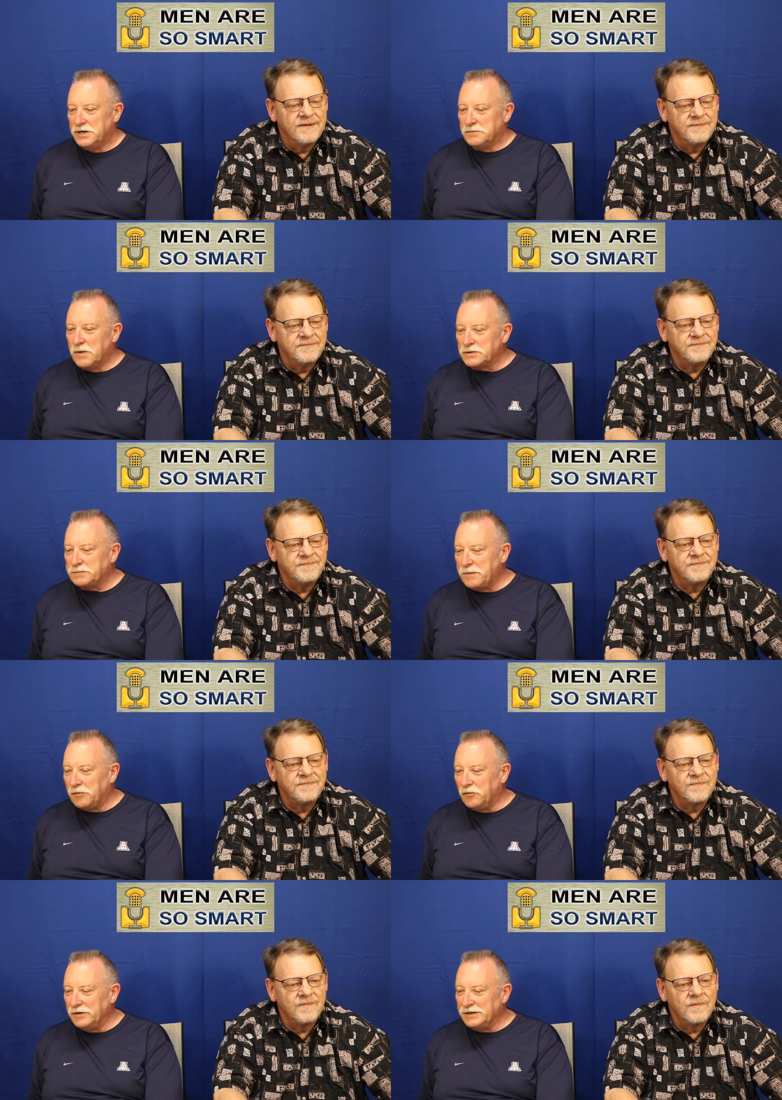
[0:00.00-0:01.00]
Speaker 1: Most
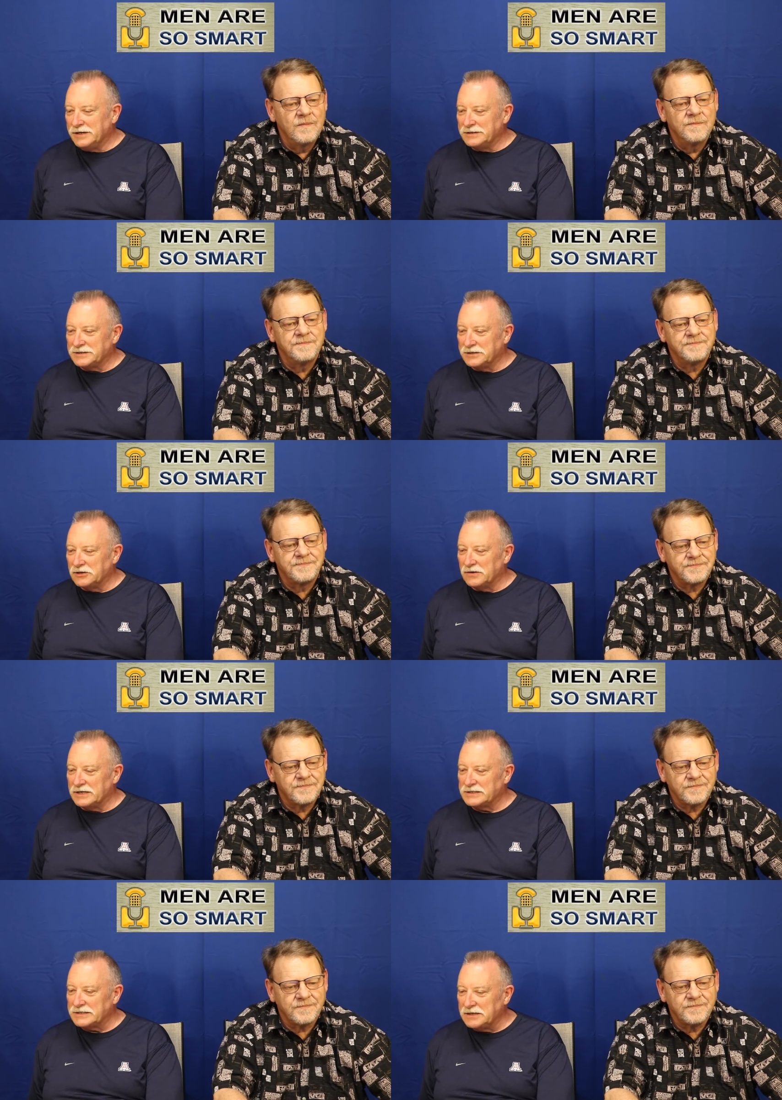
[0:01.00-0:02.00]
people wouldn't consider
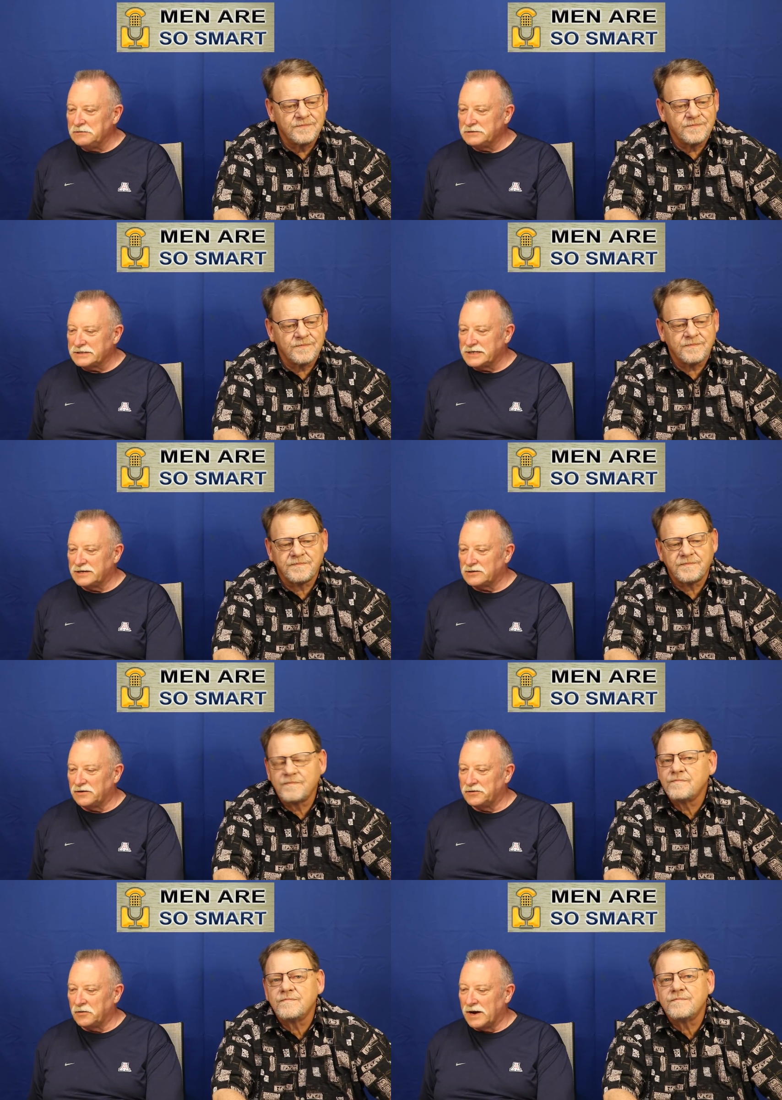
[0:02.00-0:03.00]
a single cent
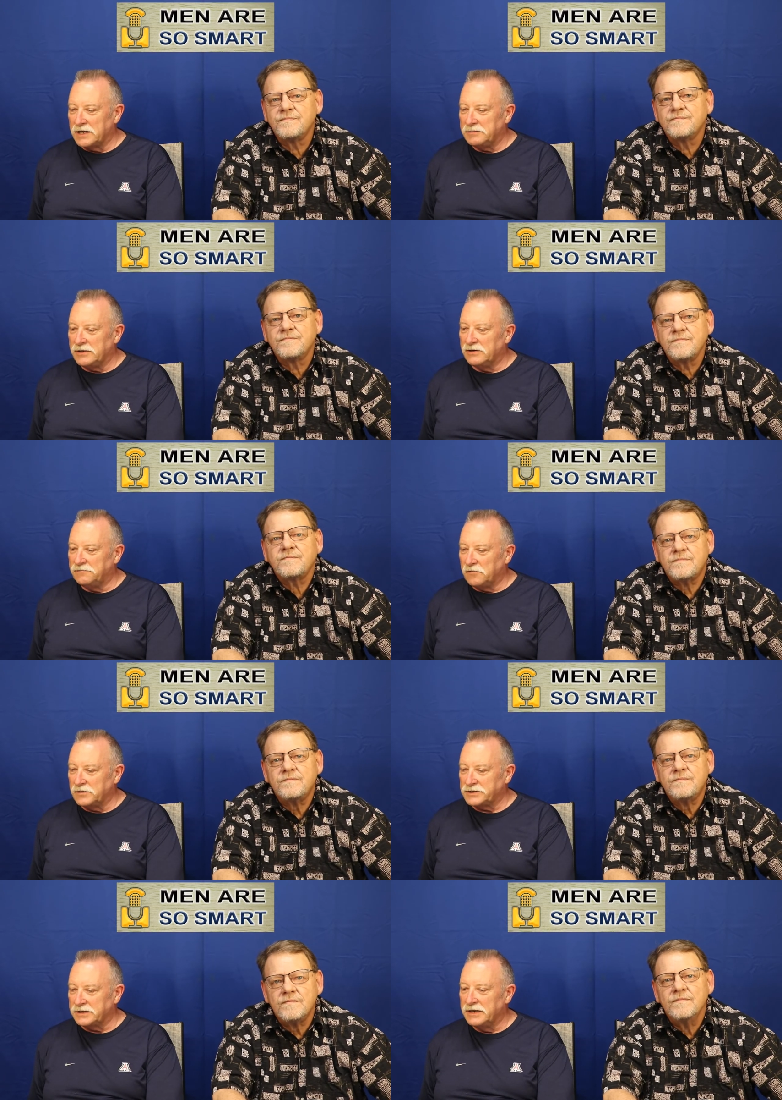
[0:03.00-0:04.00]
on the ground to be good
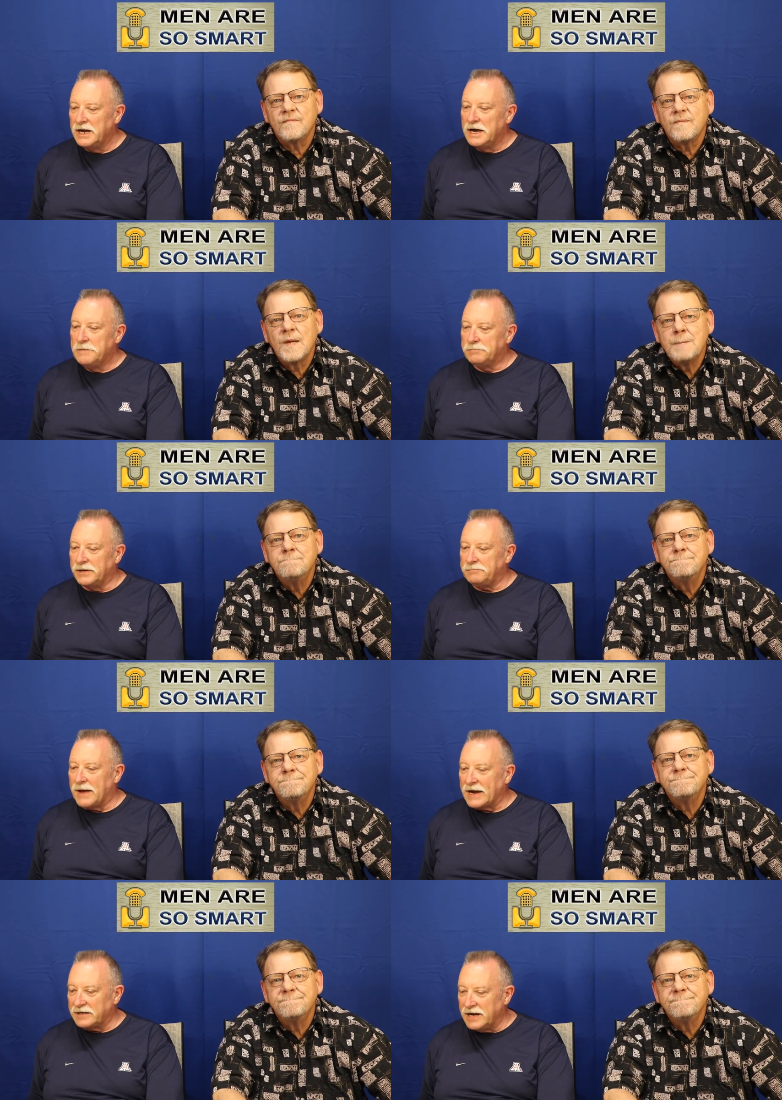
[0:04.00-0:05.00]
fortune, but
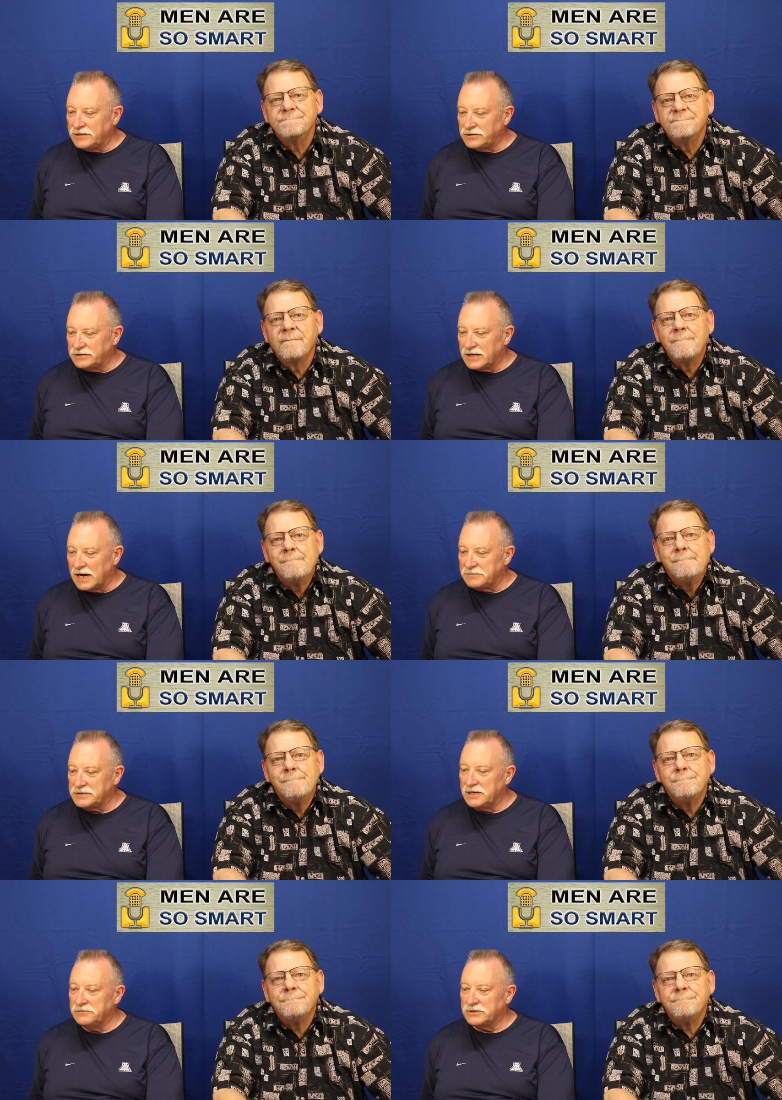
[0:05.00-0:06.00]
back in ancient
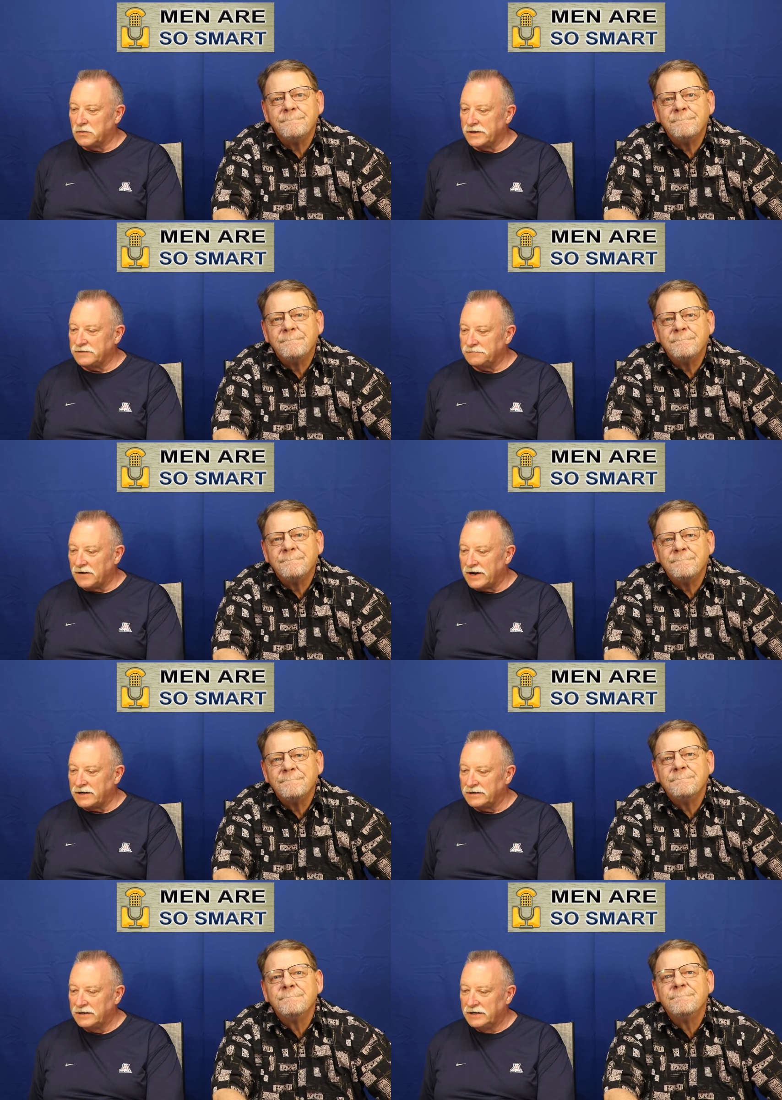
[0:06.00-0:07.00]
times, it was quite the
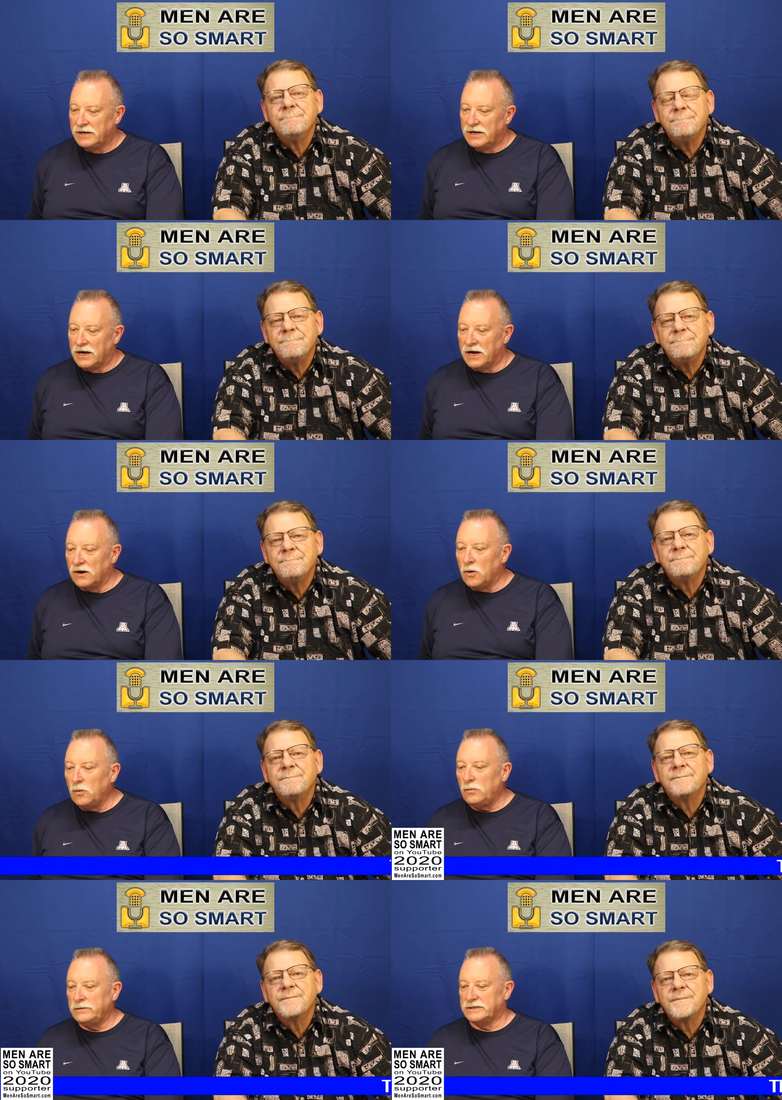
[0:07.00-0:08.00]
find. Uh,
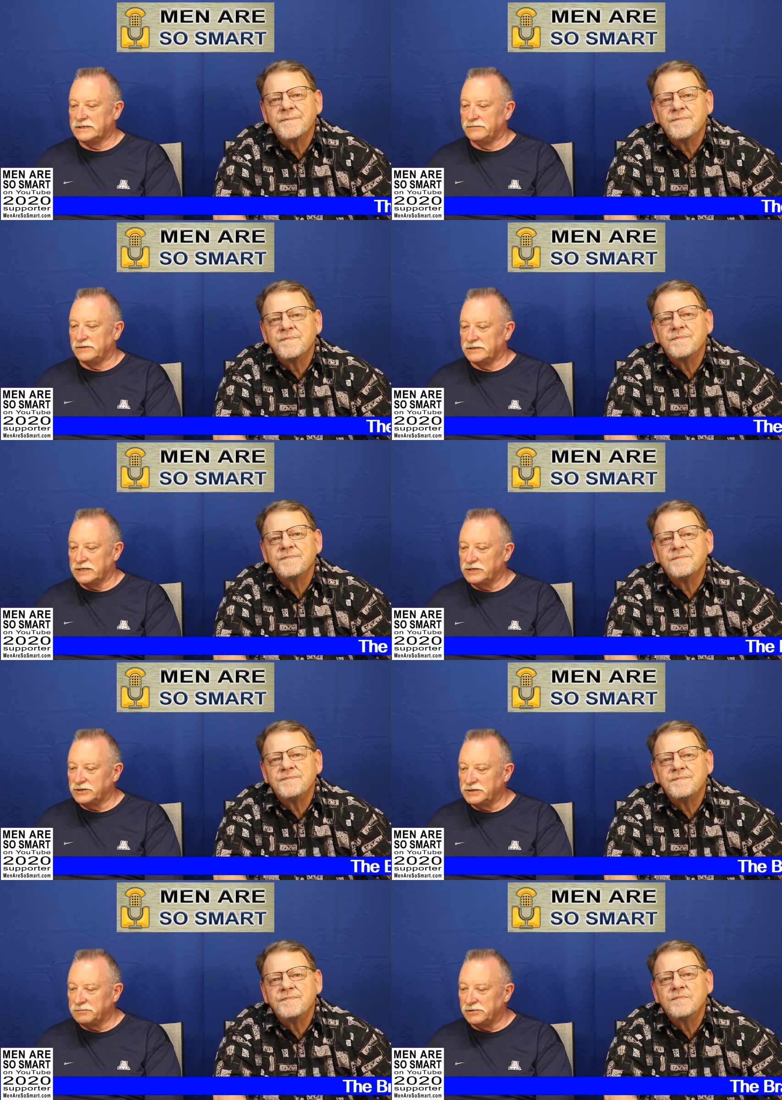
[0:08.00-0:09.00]
old
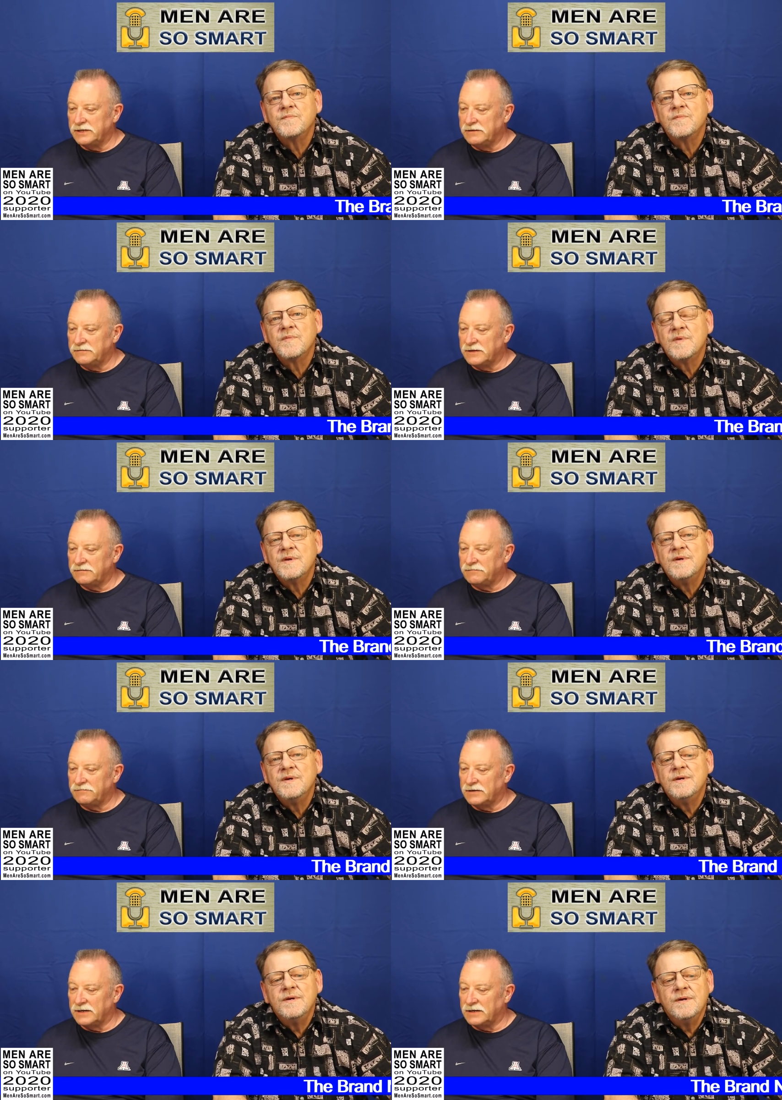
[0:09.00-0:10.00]
civilizations believed that
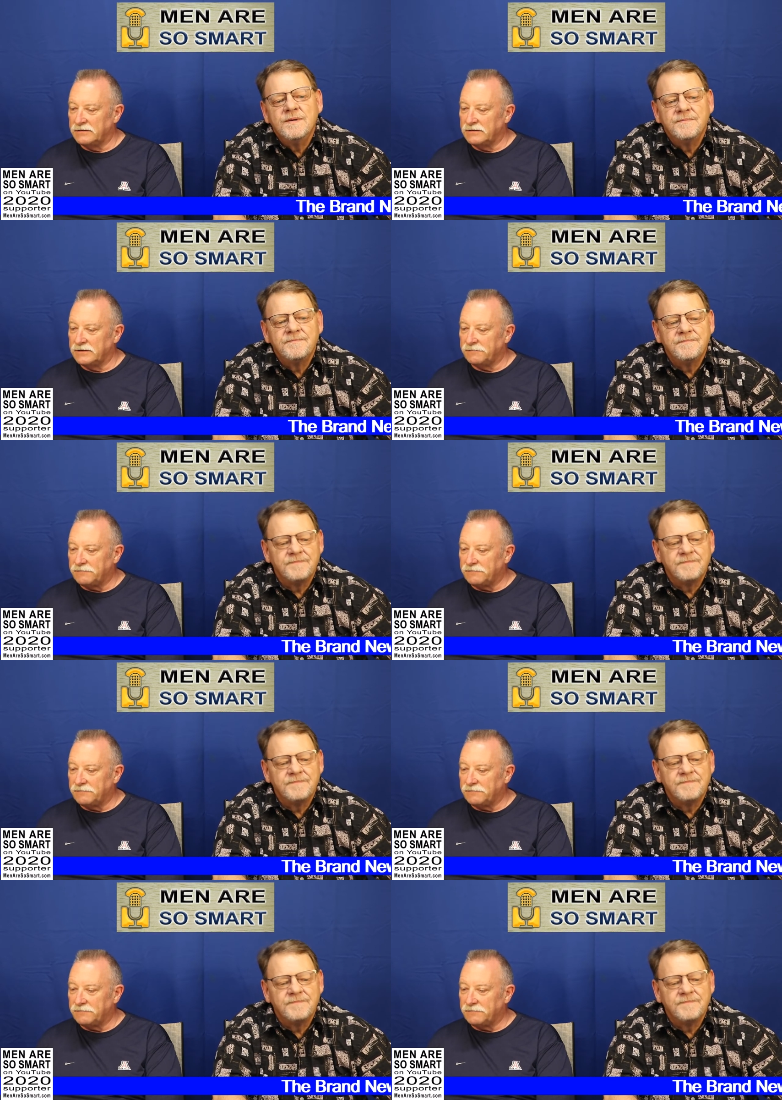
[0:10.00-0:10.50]
uh, to